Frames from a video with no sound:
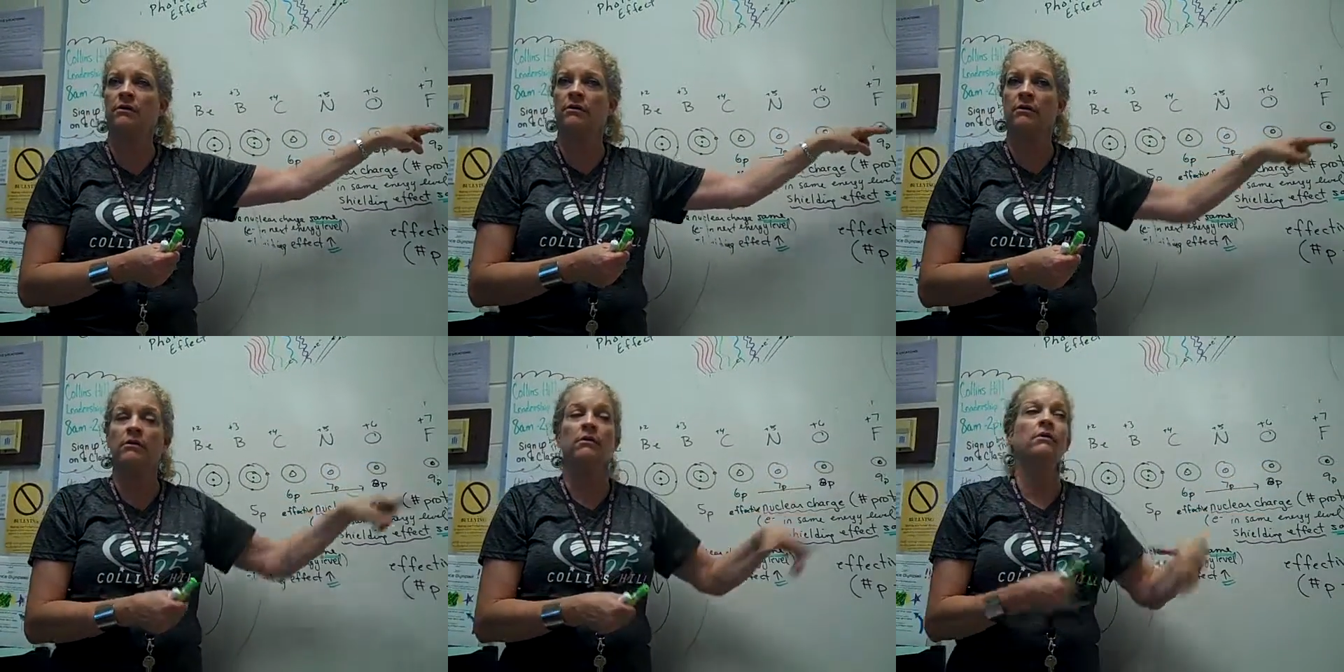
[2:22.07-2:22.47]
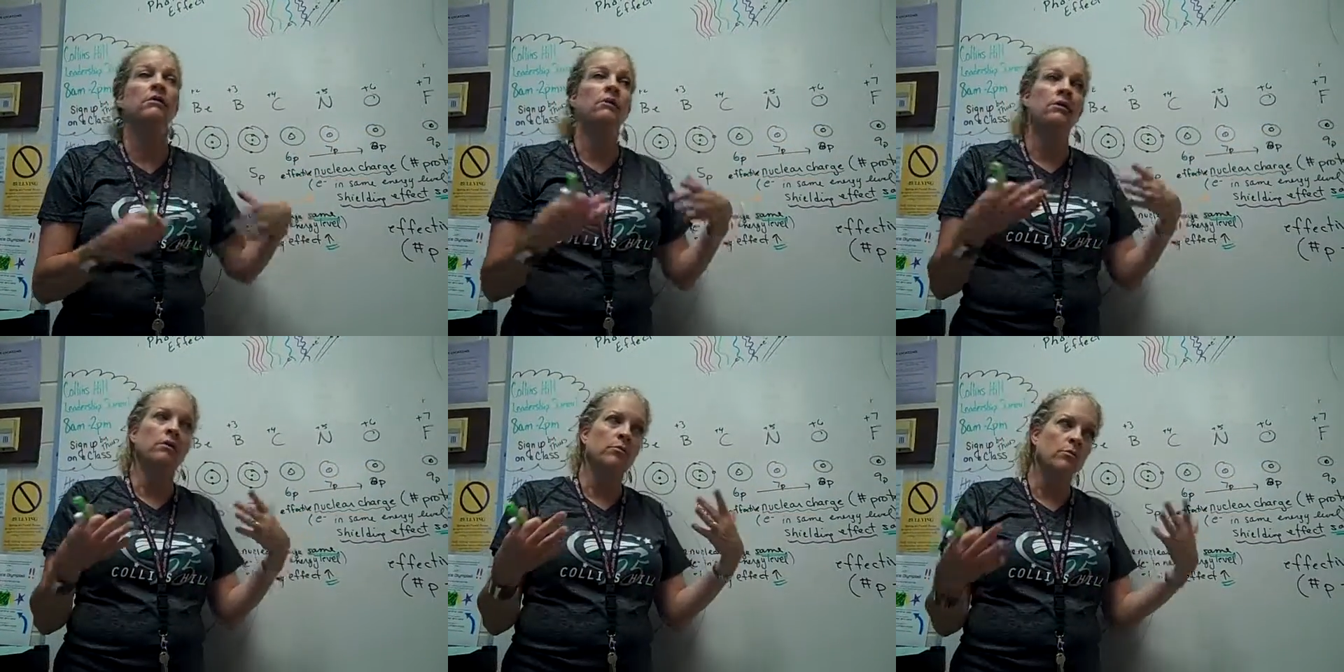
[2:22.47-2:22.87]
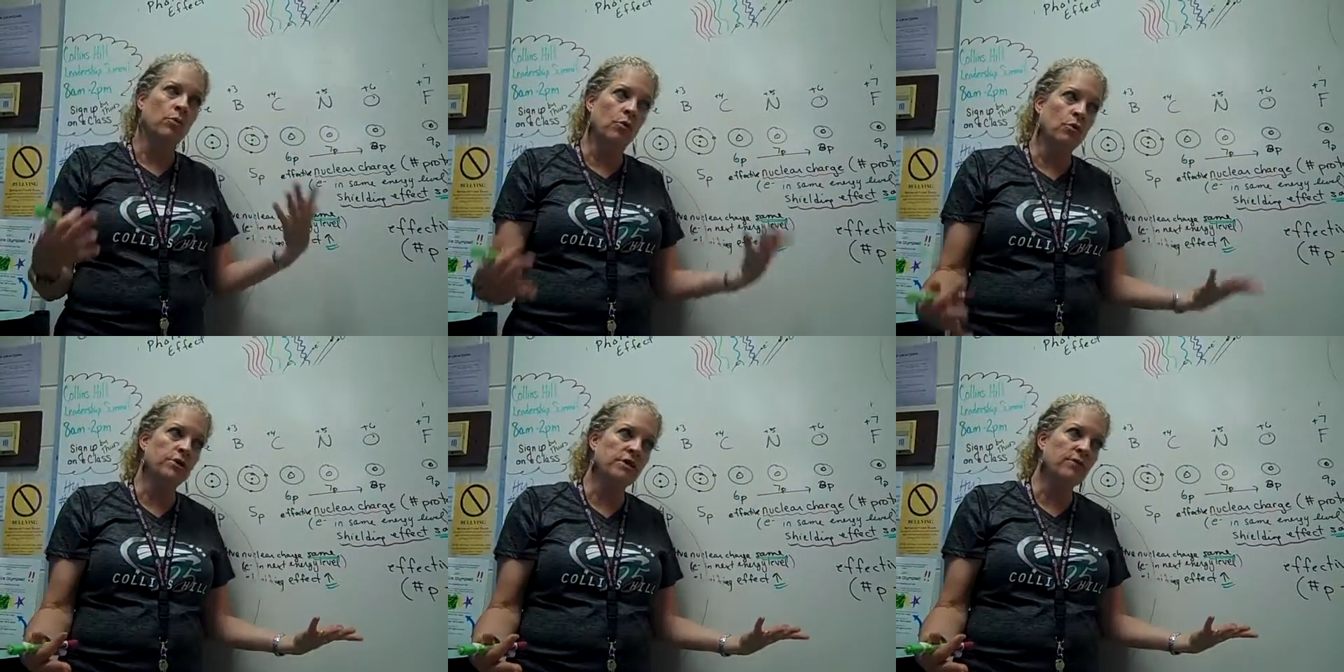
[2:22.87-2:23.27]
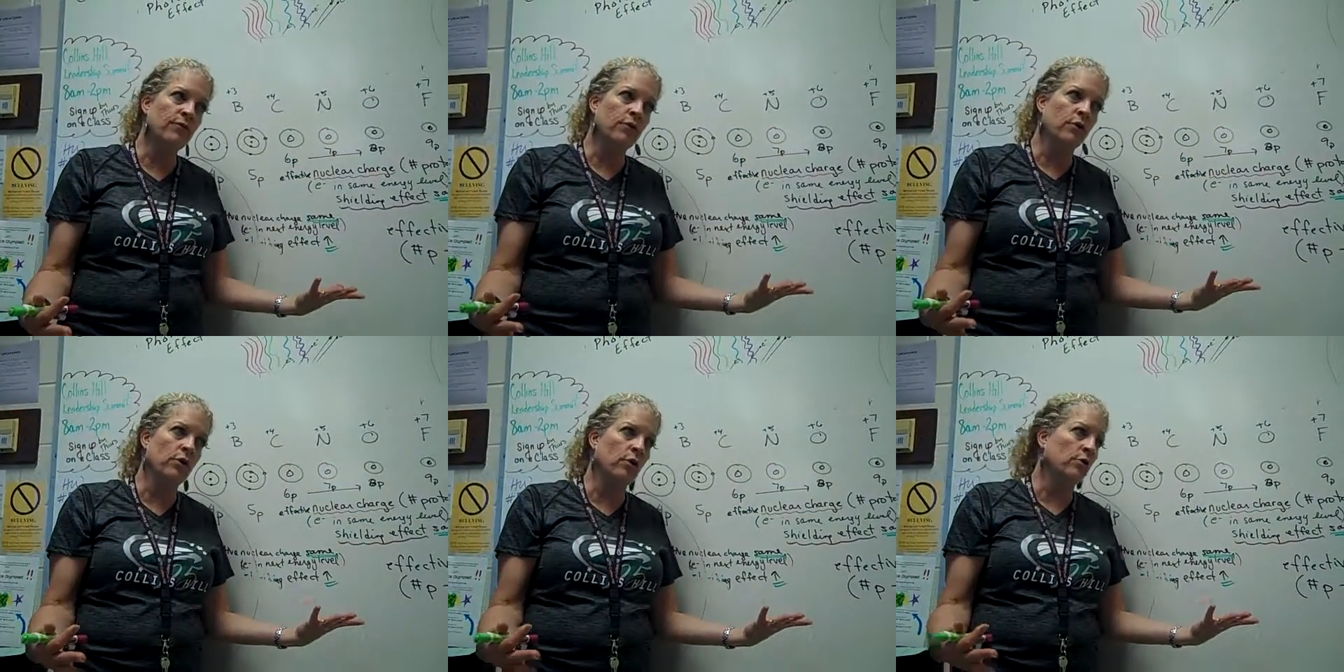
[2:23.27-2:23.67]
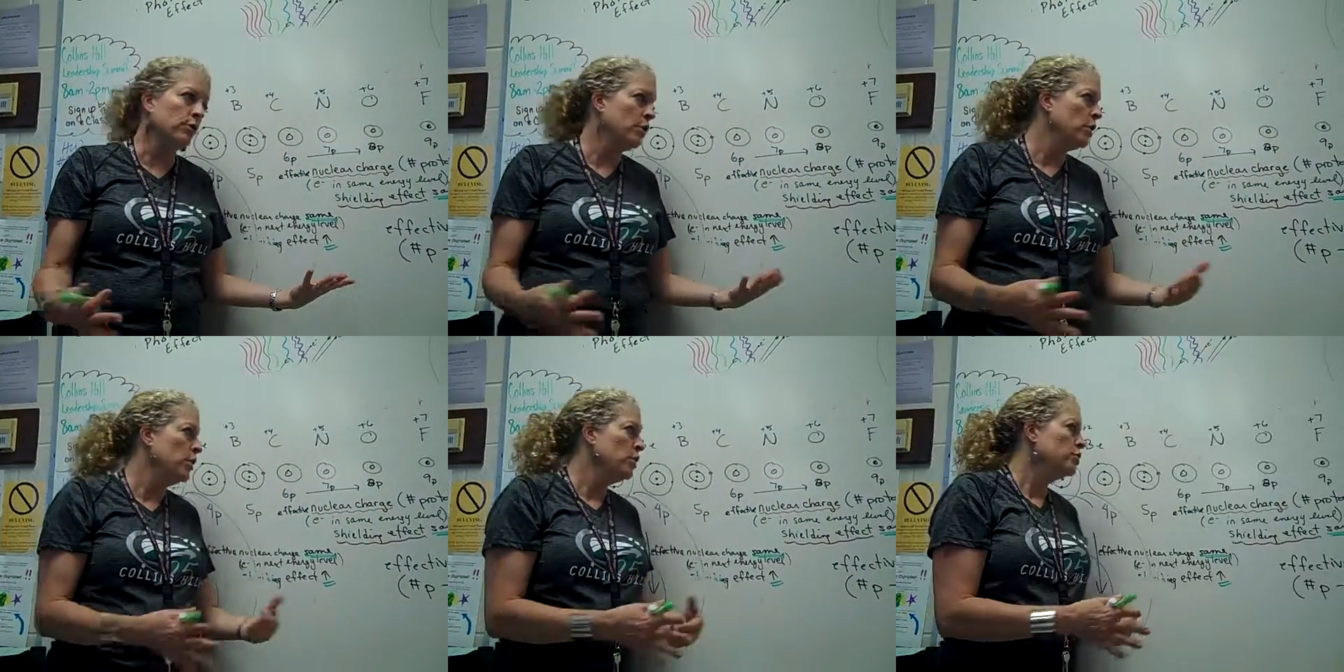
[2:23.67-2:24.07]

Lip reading: More difficult.